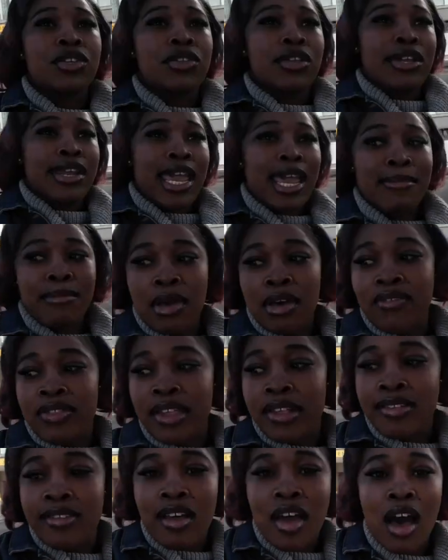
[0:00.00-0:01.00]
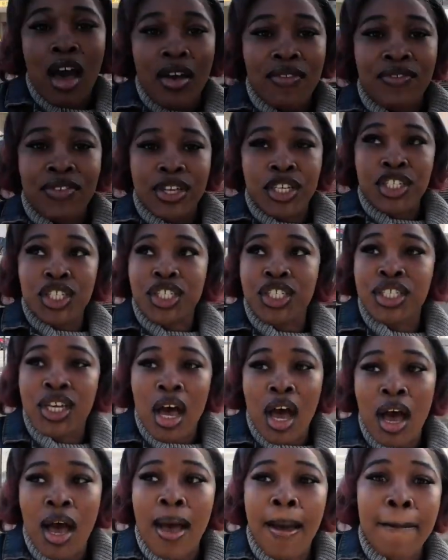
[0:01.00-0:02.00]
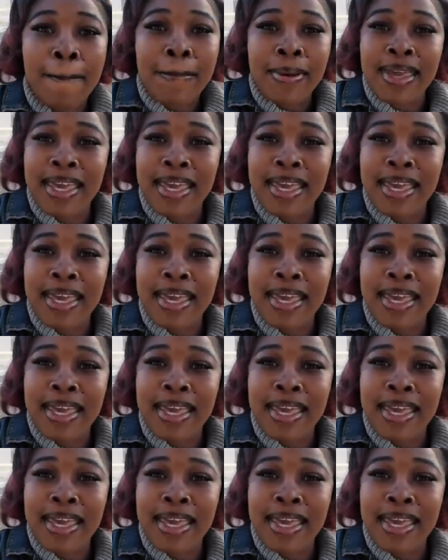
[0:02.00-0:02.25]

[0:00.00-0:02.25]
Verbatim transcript: the name of this coffee shop